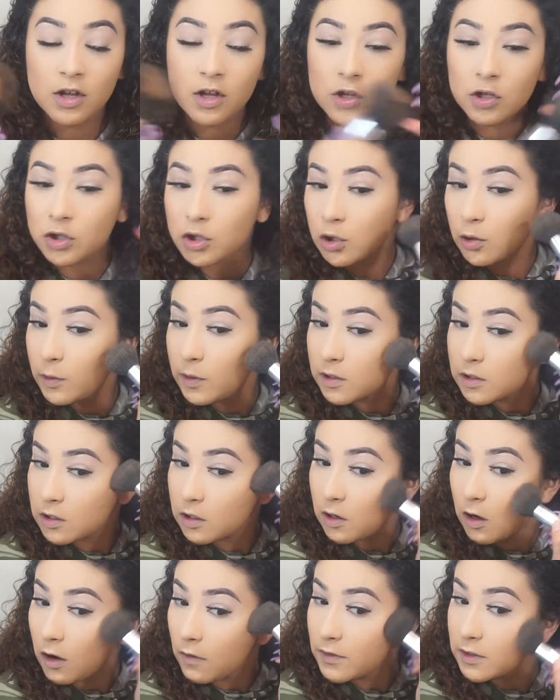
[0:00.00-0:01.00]
So it's
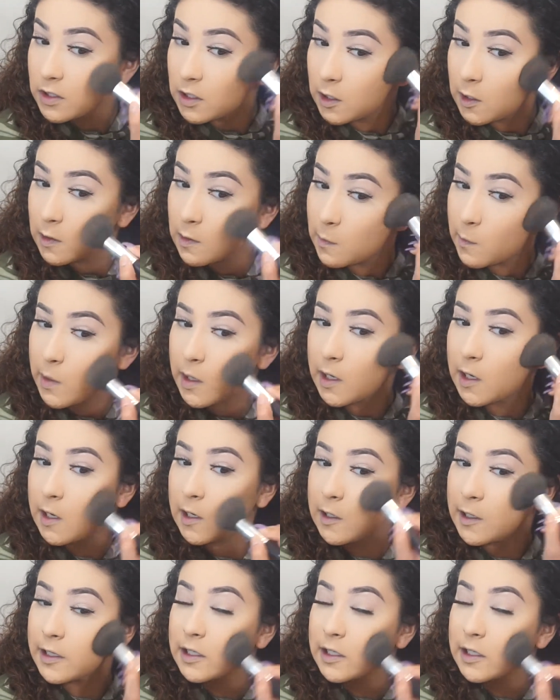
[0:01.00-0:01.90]
obviously going to make it like